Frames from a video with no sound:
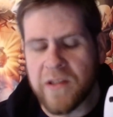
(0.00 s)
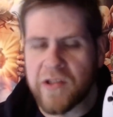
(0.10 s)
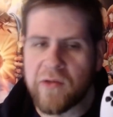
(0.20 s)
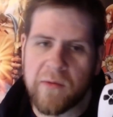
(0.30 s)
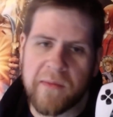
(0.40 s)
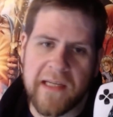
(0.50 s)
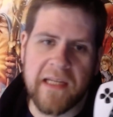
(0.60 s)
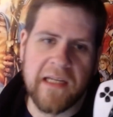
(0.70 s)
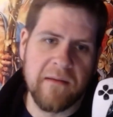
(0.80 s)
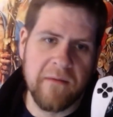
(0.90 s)
but you would be
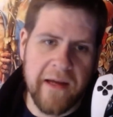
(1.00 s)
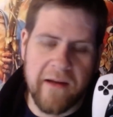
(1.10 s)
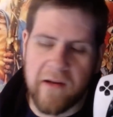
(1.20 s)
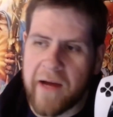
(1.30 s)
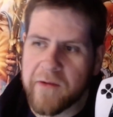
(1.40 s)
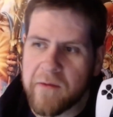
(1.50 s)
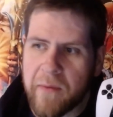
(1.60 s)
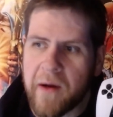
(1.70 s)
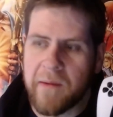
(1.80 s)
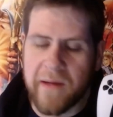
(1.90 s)
getting, after
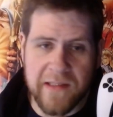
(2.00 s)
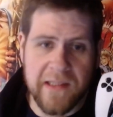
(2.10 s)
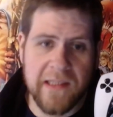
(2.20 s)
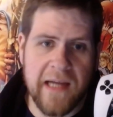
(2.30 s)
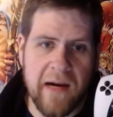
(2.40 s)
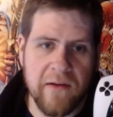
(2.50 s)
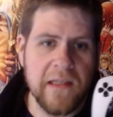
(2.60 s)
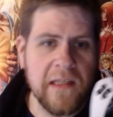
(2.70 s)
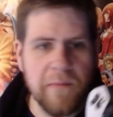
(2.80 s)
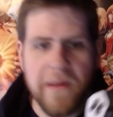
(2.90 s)
probably about 6
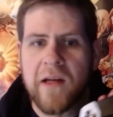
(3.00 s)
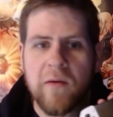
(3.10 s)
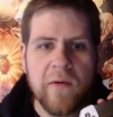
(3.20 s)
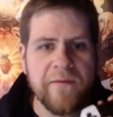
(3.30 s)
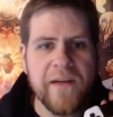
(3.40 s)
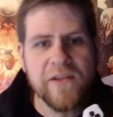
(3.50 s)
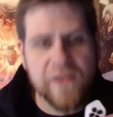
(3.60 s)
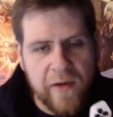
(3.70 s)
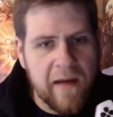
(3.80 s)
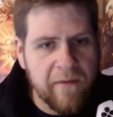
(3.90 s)
hours, and depending on what
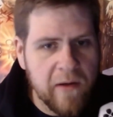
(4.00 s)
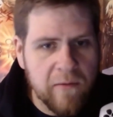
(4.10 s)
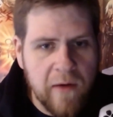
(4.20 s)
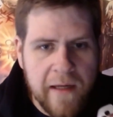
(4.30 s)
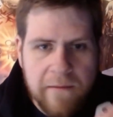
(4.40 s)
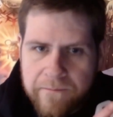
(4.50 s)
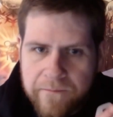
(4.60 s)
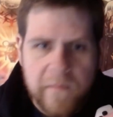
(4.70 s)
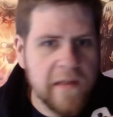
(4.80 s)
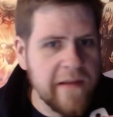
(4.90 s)
features you have on, right?
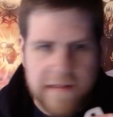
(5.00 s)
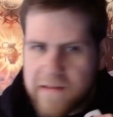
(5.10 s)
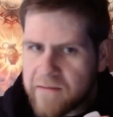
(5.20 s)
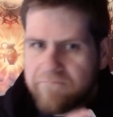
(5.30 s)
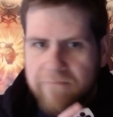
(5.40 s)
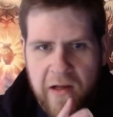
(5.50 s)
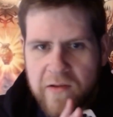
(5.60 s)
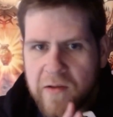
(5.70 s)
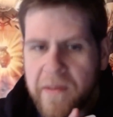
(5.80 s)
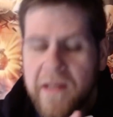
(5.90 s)
That's
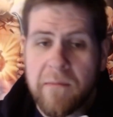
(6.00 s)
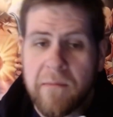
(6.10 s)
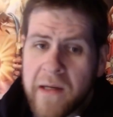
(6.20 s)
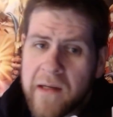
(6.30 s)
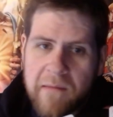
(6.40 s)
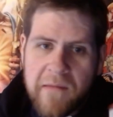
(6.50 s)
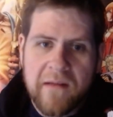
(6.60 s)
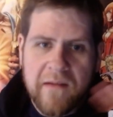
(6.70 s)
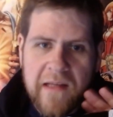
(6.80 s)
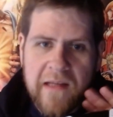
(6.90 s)
also dependent. But I
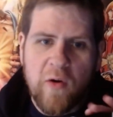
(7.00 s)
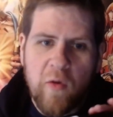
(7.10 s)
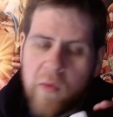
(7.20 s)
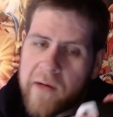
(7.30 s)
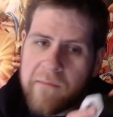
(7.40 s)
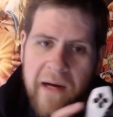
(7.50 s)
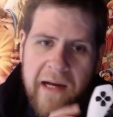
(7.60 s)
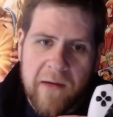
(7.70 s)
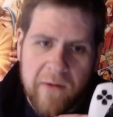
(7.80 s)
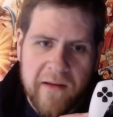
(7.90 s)
mean, that's the whole point of
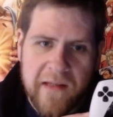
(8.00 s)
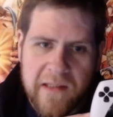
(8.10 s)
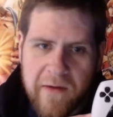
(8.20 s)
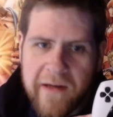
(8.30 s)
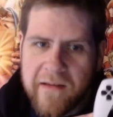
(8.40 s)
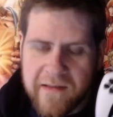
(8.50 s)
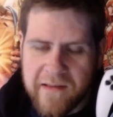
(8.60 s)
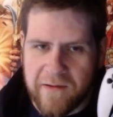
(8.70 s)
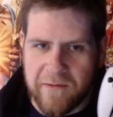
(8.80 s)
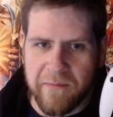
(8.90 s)
buying one of these, right? Is
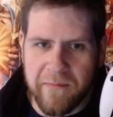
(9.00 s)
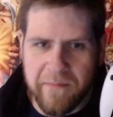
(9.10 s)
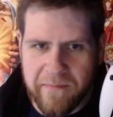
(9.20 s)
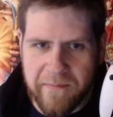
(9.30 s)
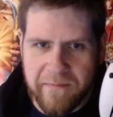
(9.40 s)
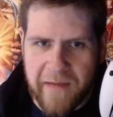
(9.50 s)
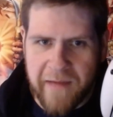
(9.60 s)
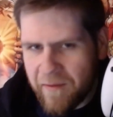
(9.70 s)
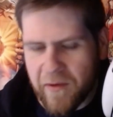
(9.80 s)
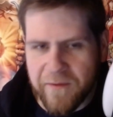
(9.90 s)
to
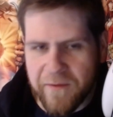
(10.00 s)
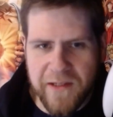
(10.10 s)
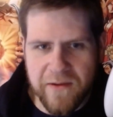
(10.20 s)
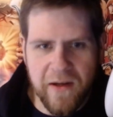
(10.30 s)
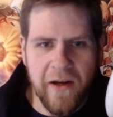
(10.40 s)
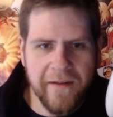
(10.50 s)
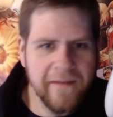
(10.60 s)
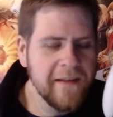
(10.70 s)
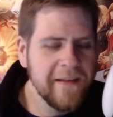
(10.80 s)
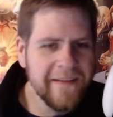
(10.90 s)
have all the features on
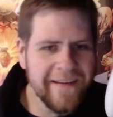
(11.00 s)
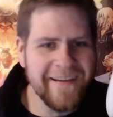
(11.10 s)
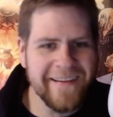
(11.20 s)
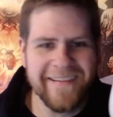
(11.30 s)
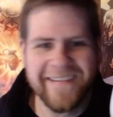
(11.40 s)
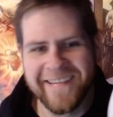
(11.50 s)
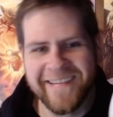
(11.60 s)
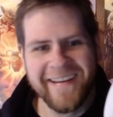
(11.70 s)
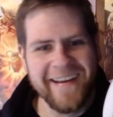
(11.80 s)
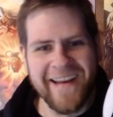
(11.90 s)

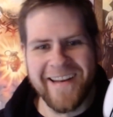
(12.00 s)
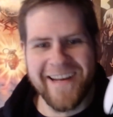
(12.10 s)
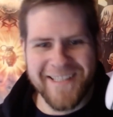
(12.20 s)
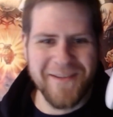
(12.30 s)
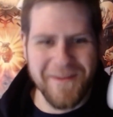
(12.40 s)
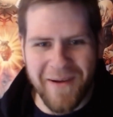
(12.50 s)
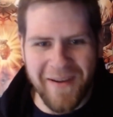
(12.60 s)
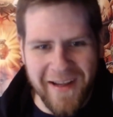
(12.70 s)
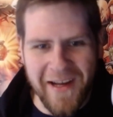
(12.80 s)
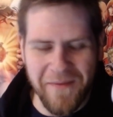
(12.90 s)
and not turn them
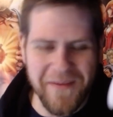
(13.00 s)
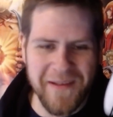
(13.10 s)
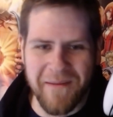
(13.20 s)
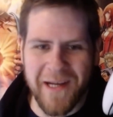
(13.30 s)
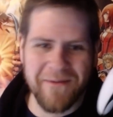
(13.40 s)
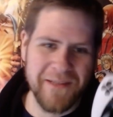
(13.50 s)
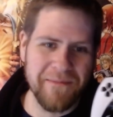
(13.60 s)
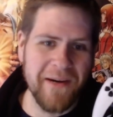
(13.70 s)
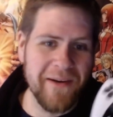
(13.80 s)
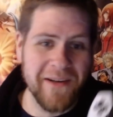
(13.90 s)
all off. Then you might as well just
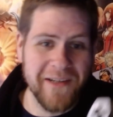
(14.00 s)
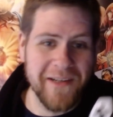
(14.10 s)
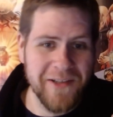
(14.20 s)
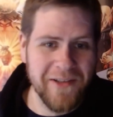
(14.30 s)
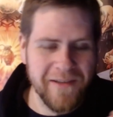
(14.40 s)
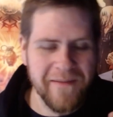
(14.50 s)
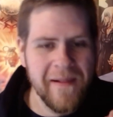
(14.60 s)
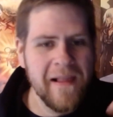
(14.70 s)
buy a regular controller.